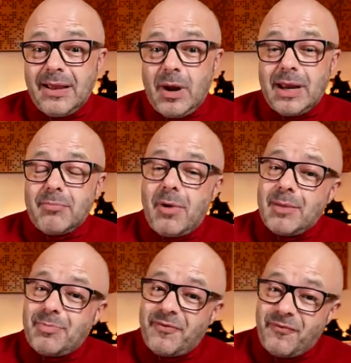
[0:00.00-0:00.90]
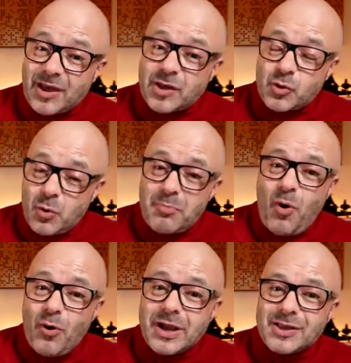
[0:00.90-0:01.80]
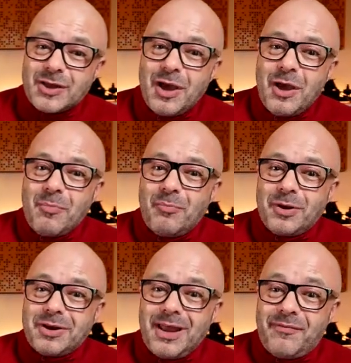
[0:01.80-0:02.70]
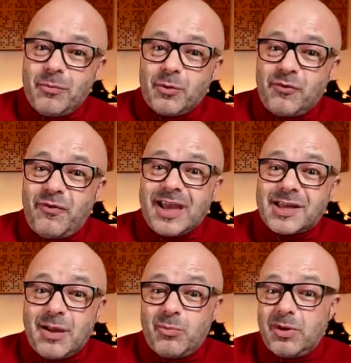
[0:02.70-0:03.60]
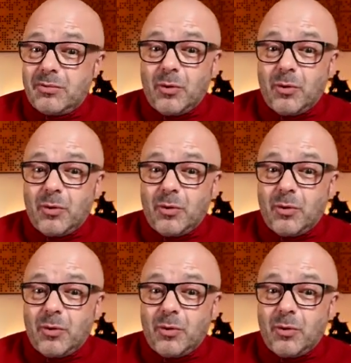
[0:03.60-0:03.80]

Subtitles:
well, it might be fixed to a point, but if it was fixed, then we